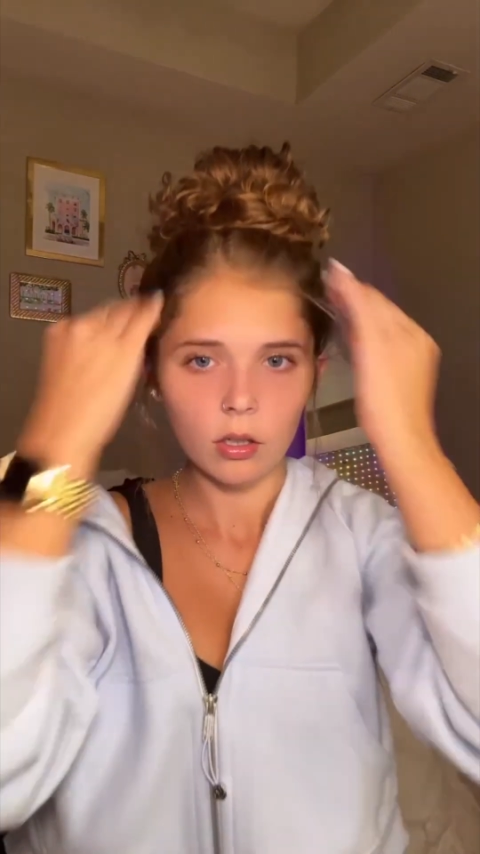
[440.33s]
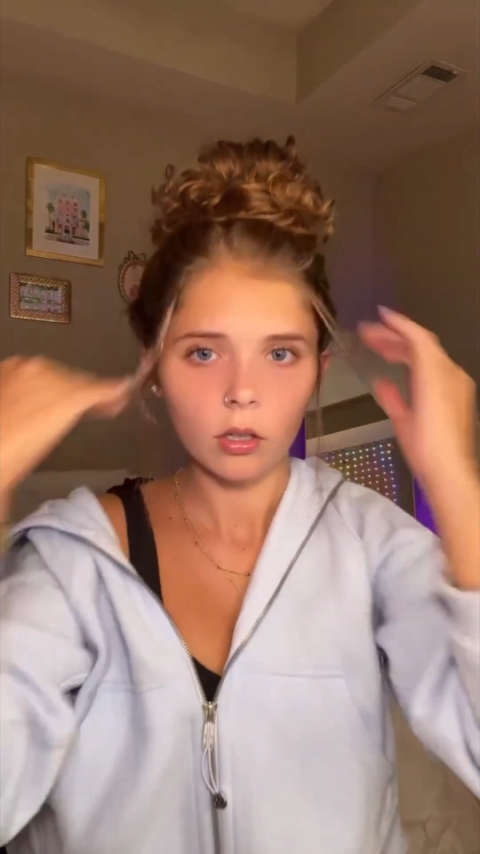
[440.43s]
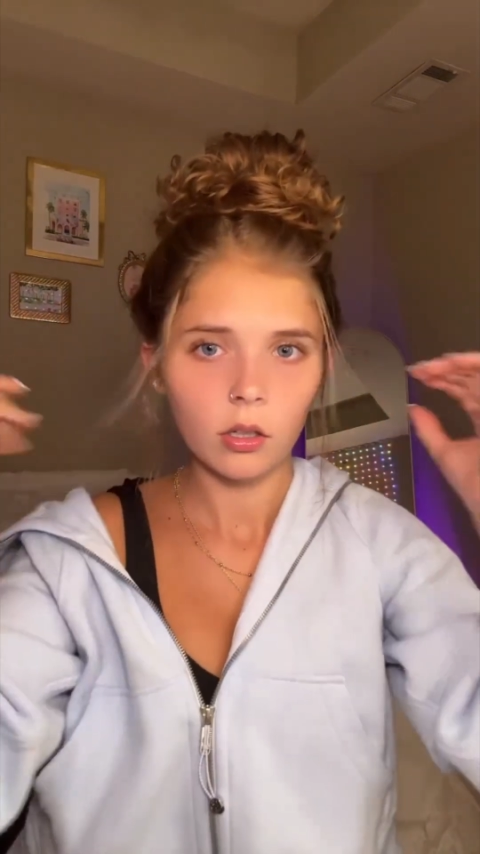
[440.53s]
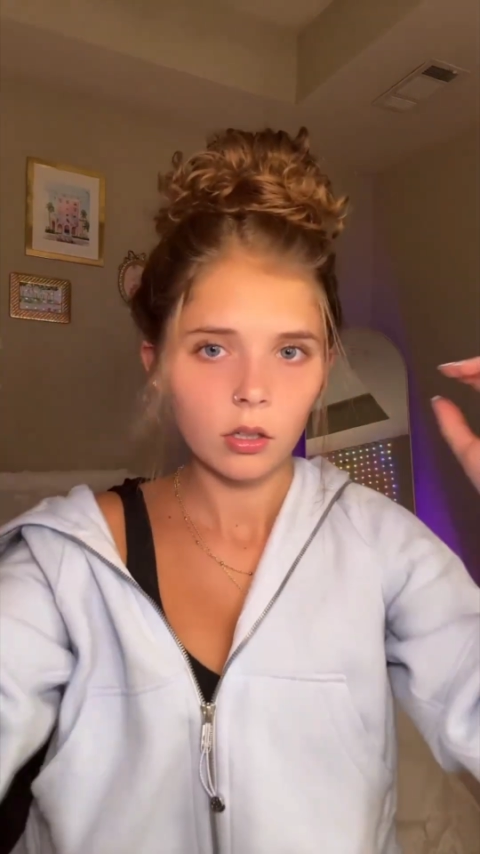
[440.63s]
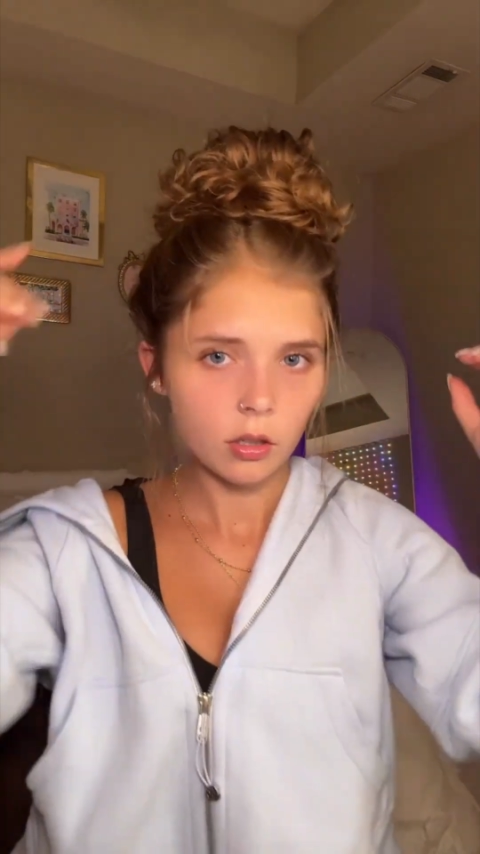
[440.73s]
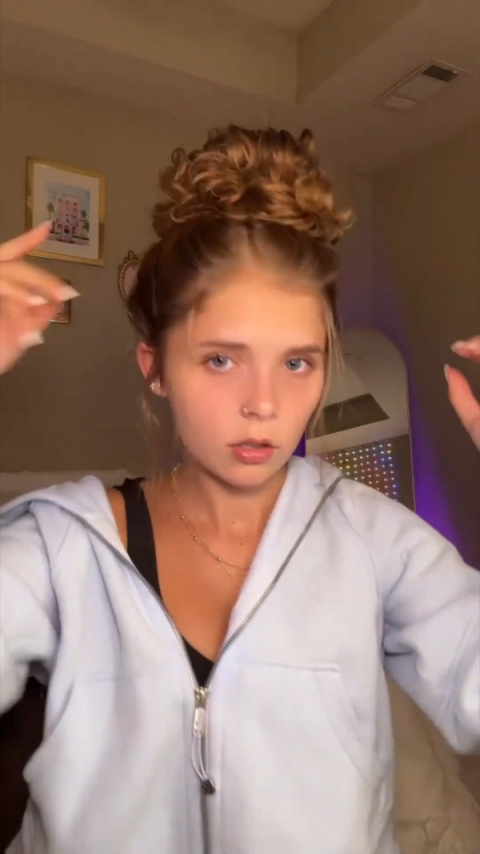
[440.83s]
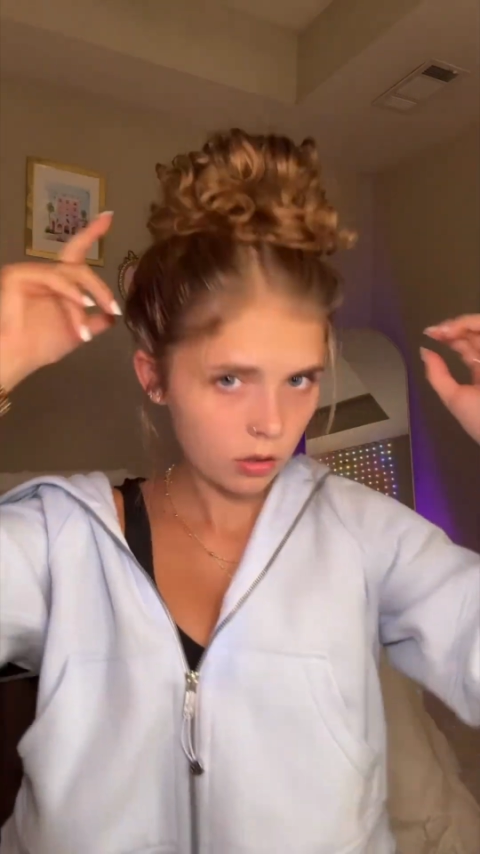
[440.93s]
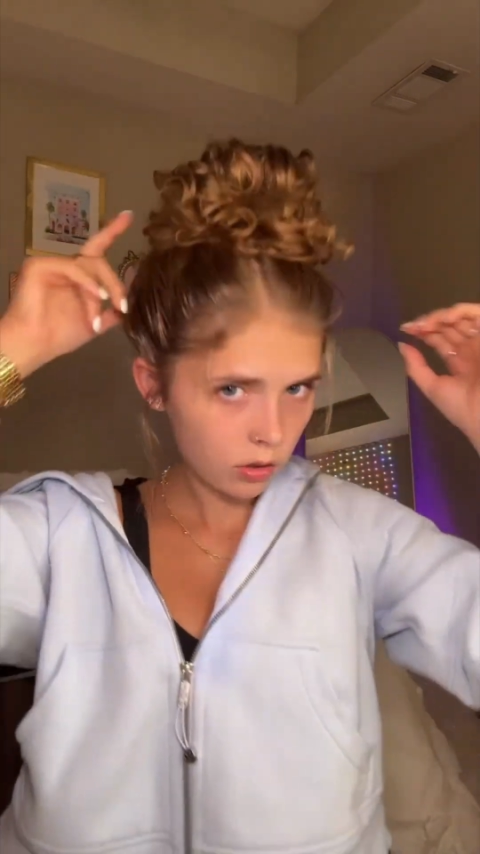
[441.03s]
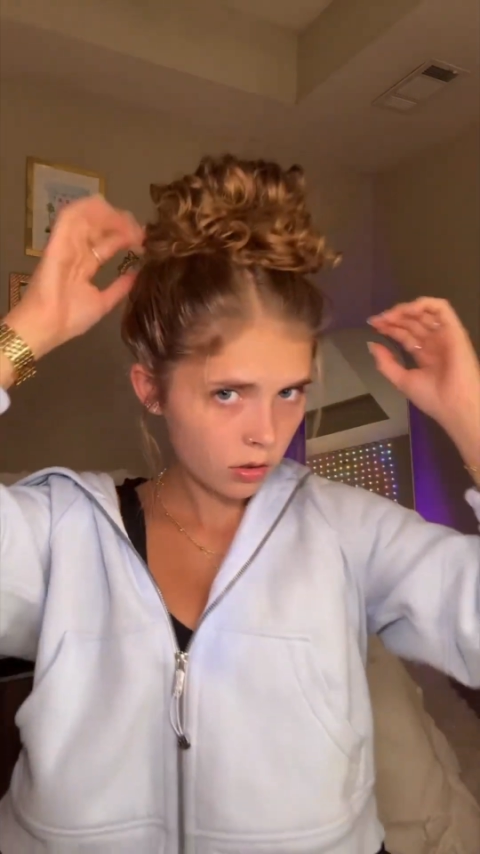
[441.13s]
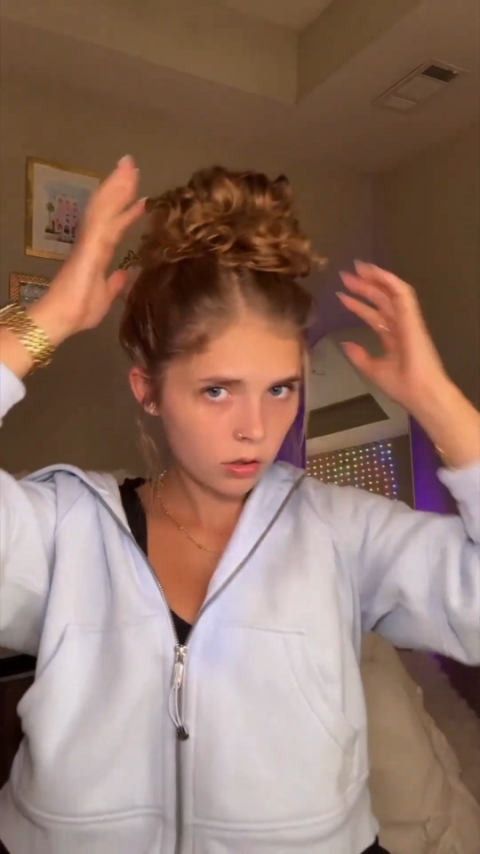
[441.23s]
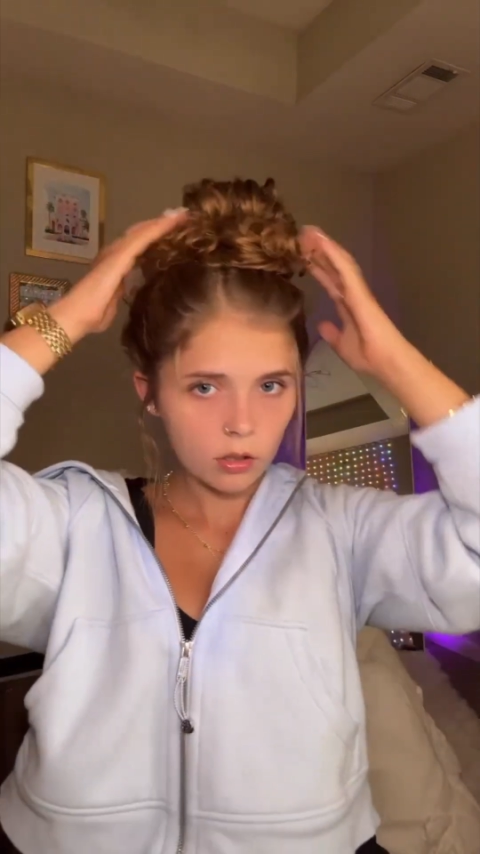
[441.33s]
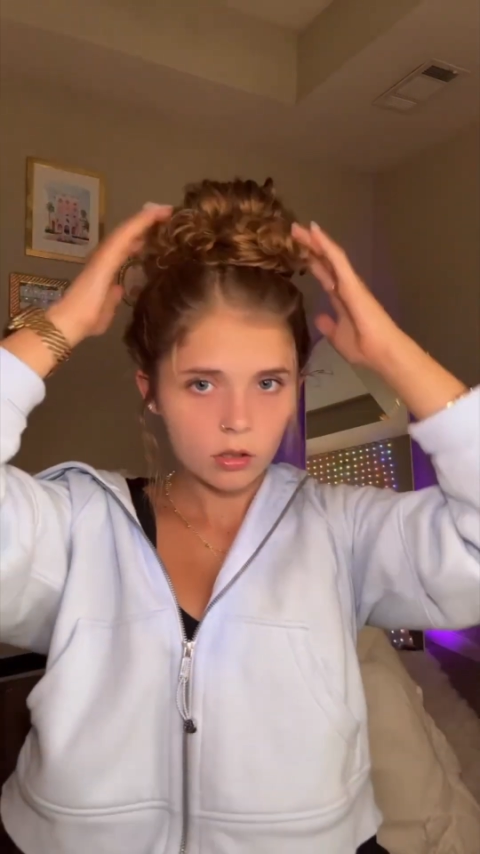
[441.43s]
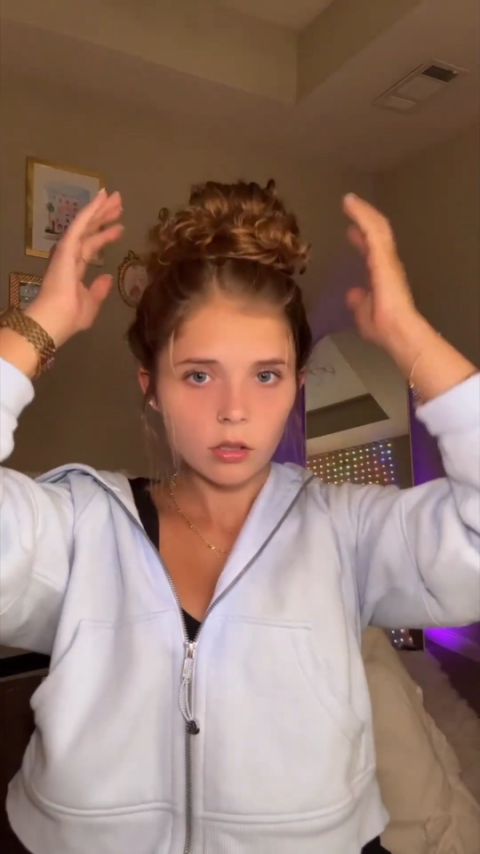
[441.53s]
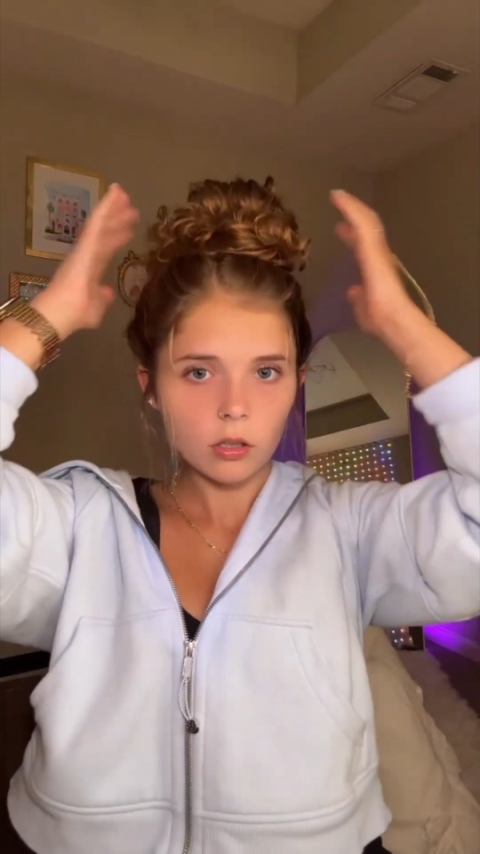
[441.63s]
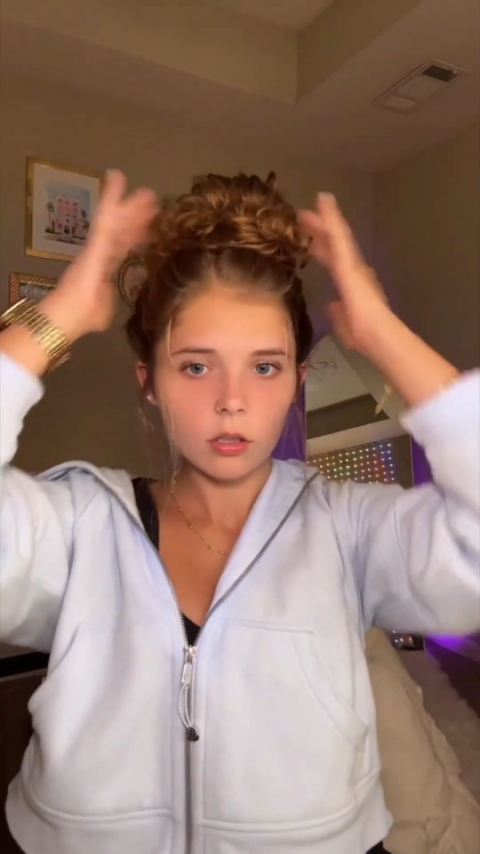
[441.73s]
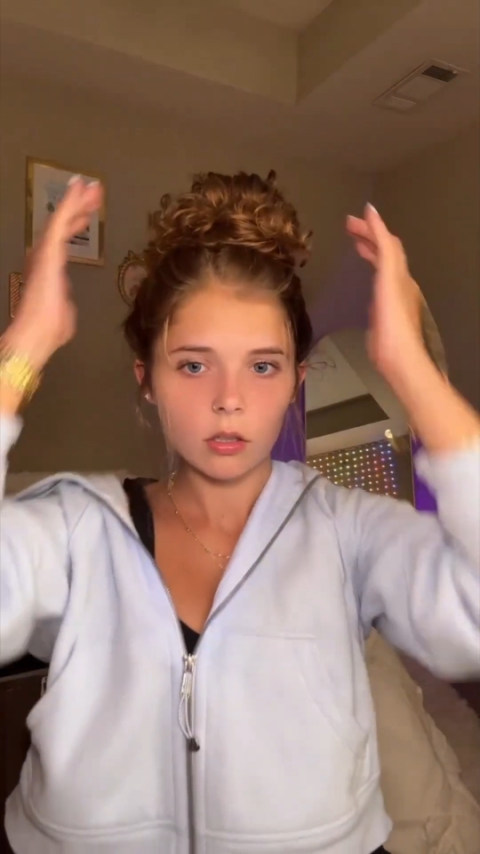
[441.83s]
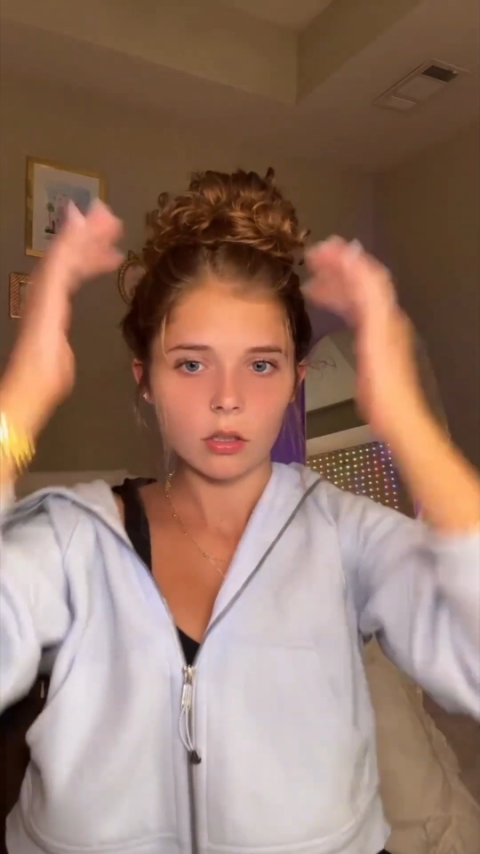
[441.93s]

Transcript: What it let us?